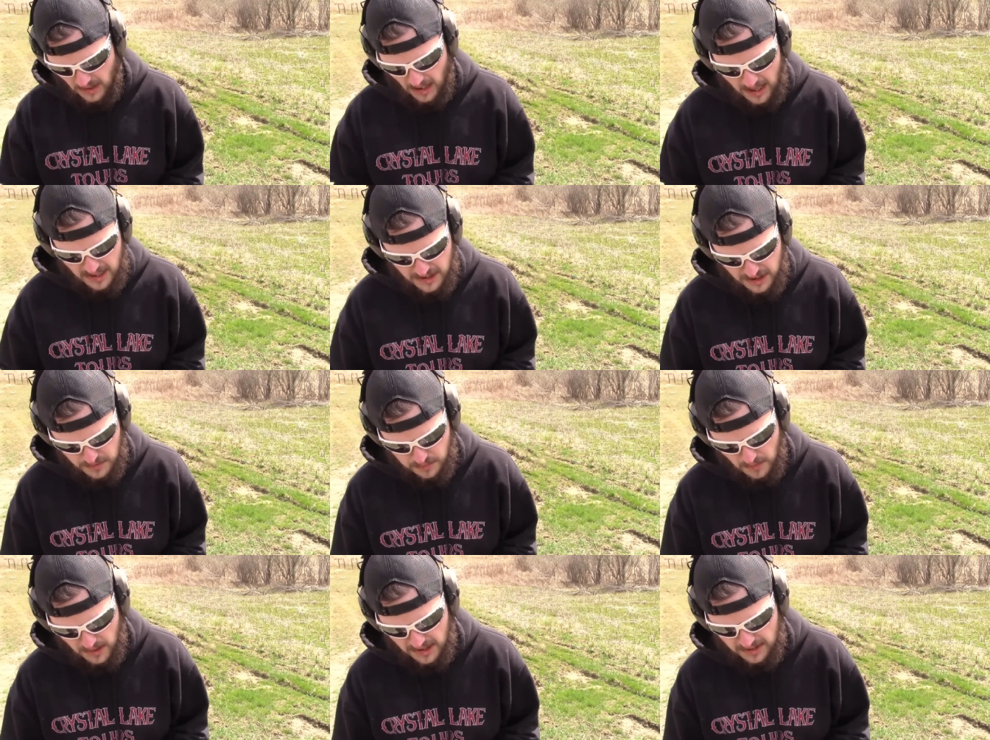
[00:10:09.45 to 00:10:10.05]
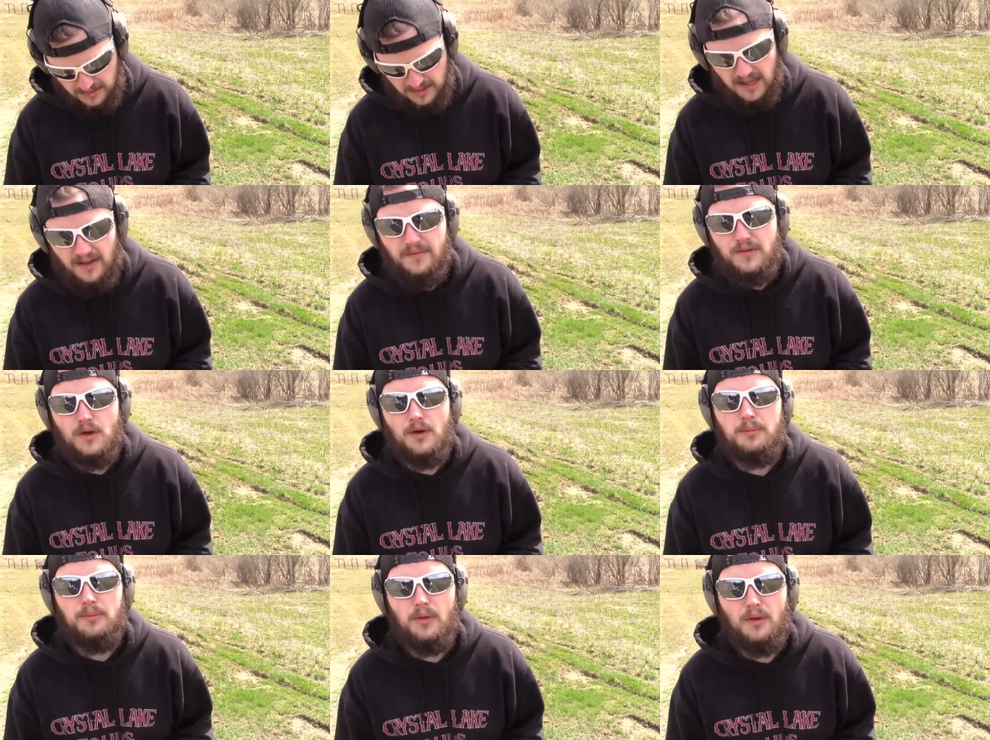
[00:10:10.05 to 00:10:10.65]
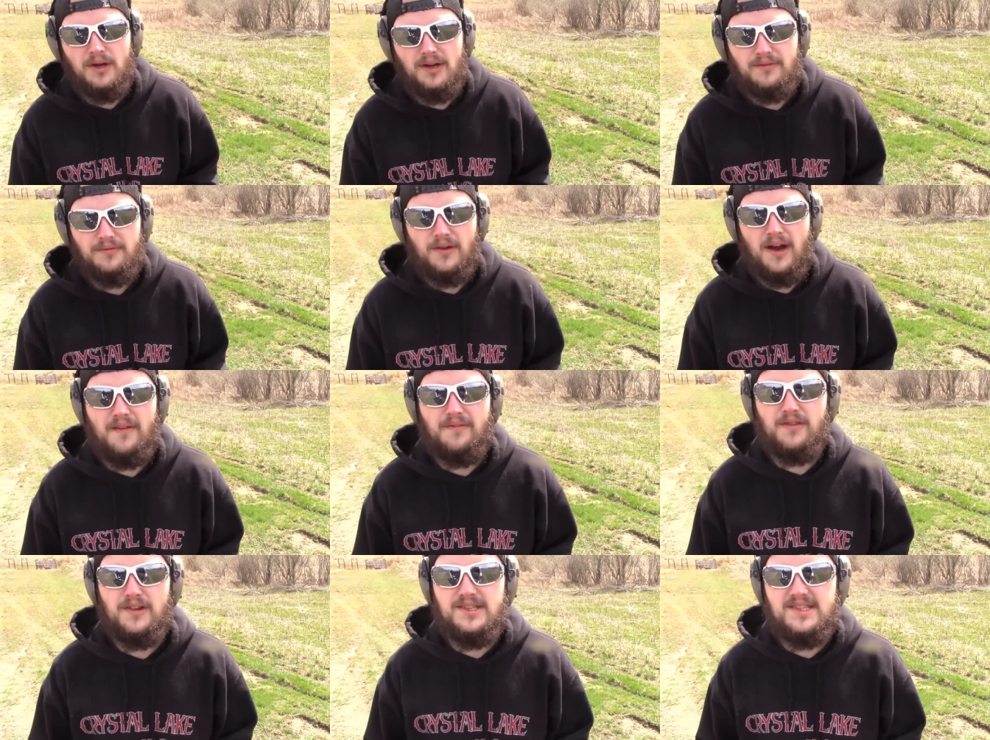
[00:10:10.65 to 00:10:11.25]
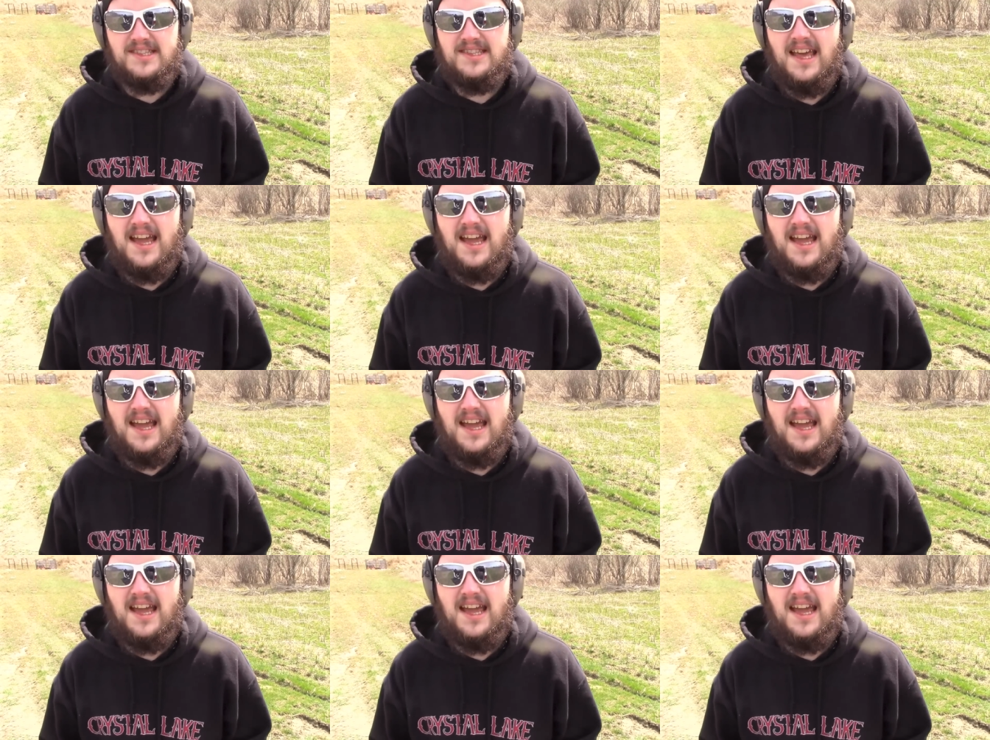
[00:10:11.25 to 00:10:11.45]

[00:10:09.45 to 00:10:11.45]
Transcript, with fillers: I just want to give you a point of reference.